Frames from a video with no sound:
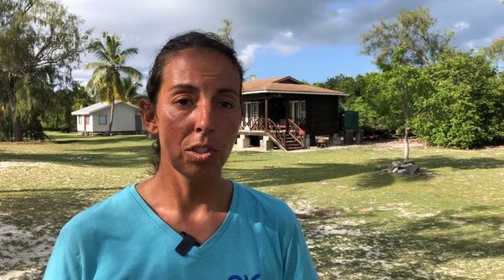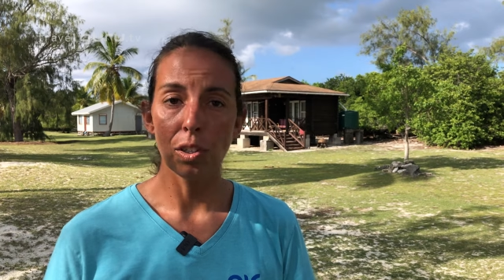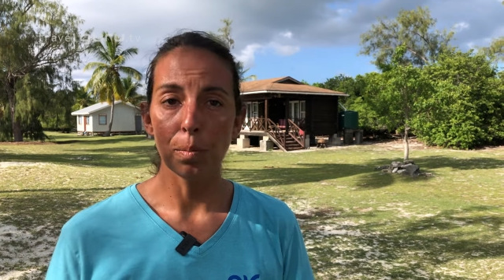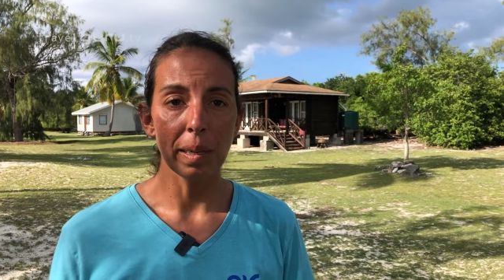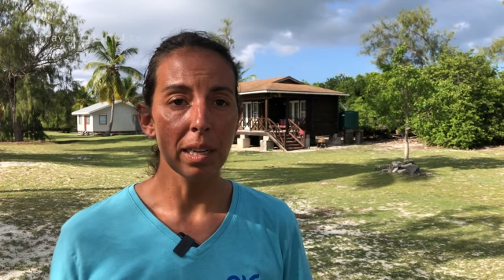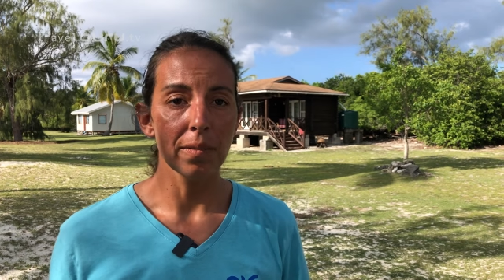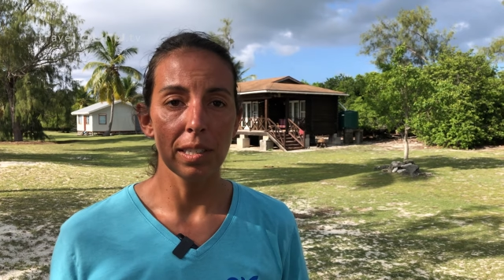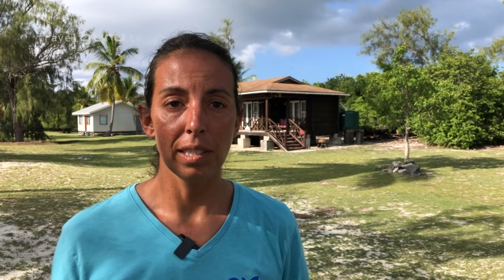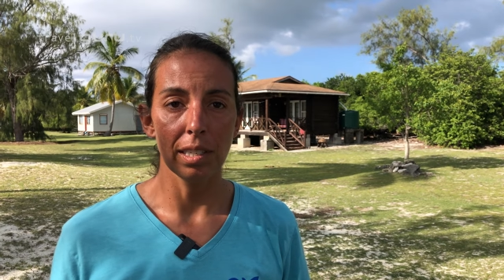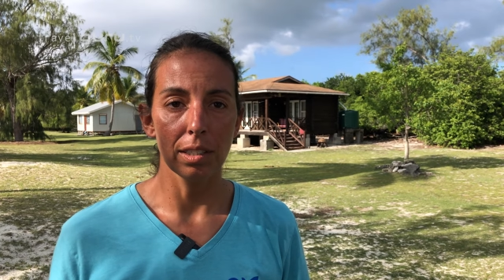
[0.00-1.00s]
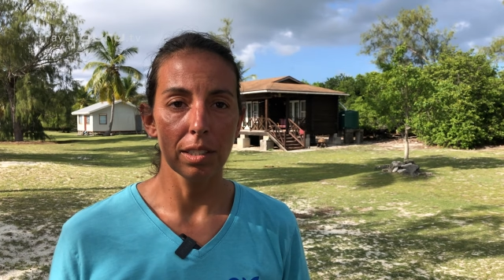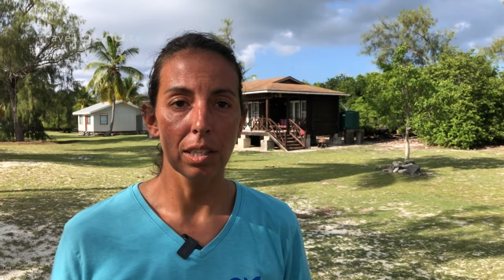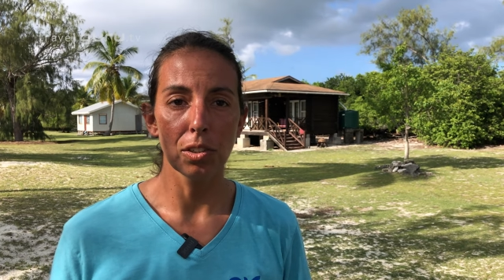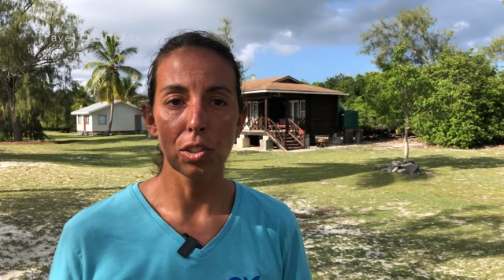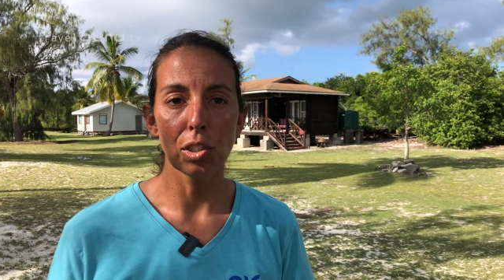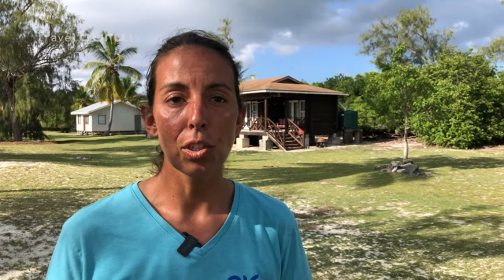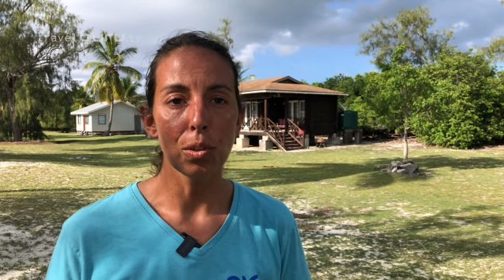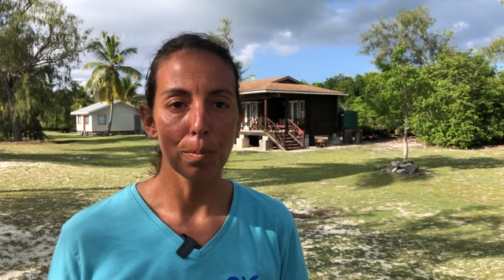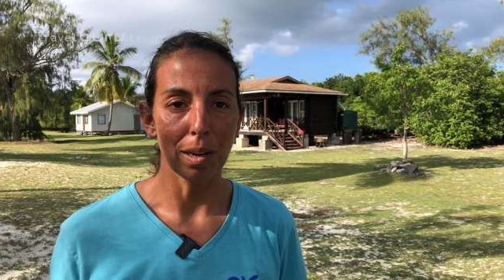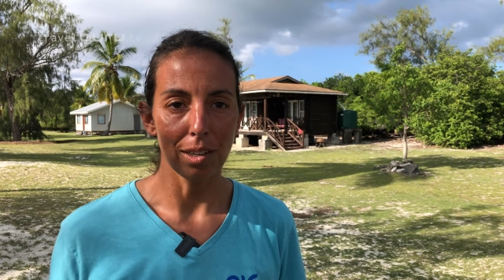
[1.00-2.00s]
too big of a deal. There's
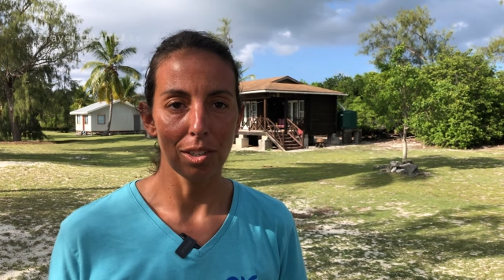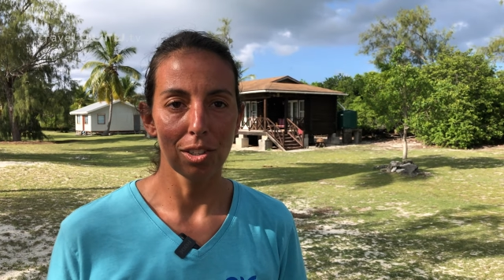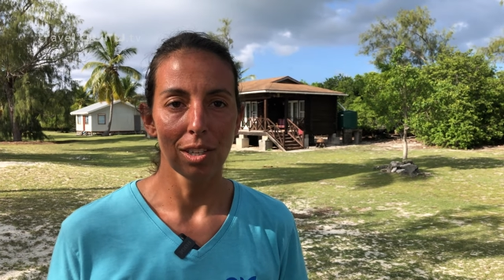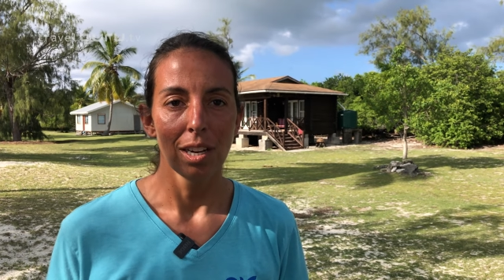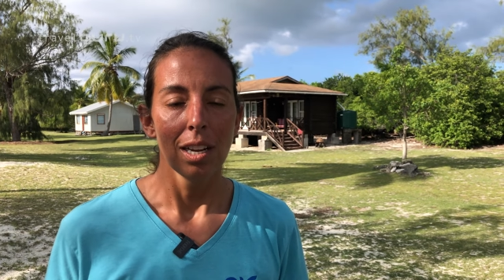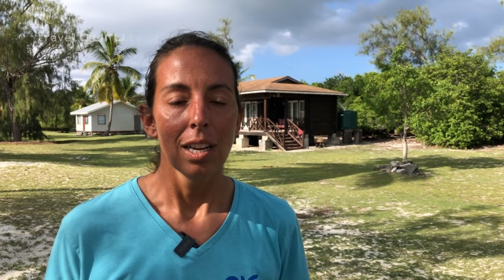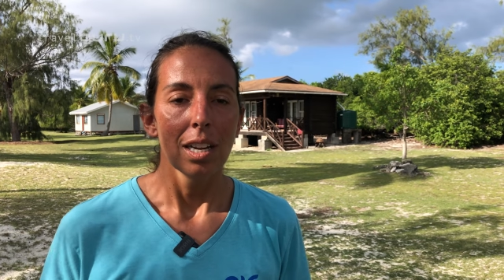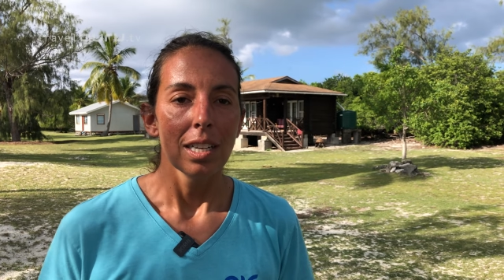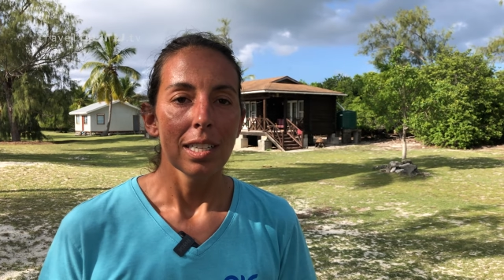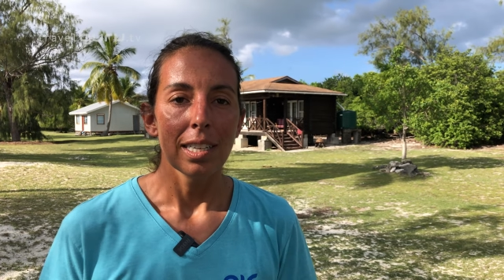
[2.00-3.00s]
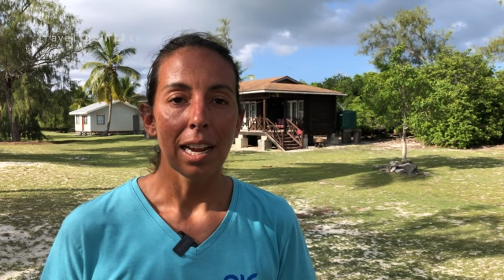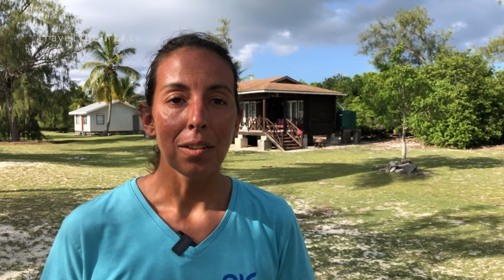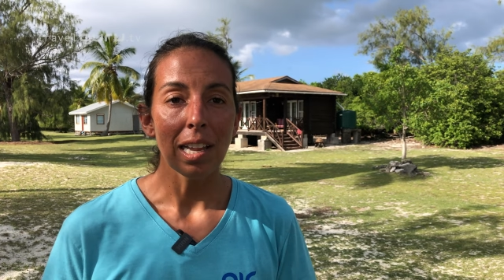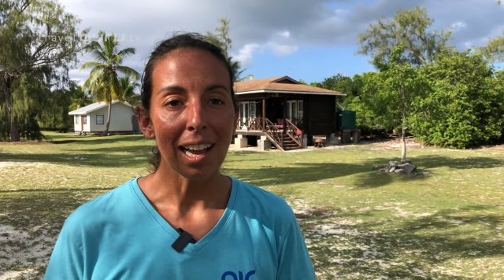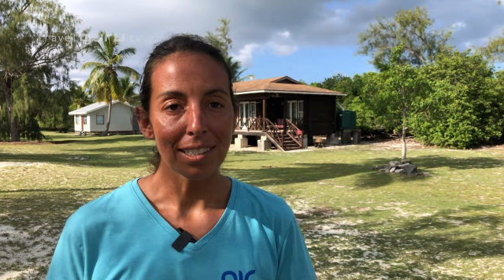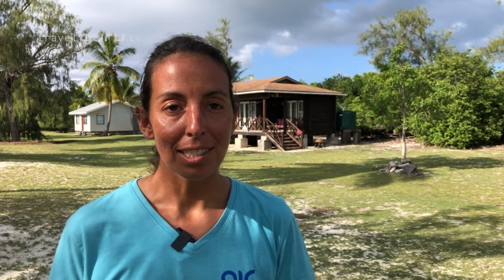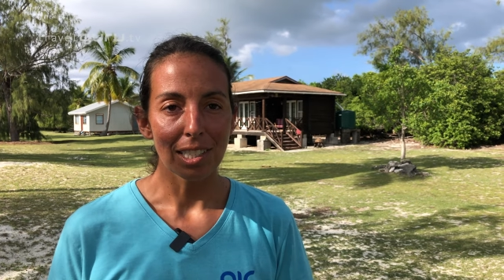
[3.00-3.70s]
too much. Now last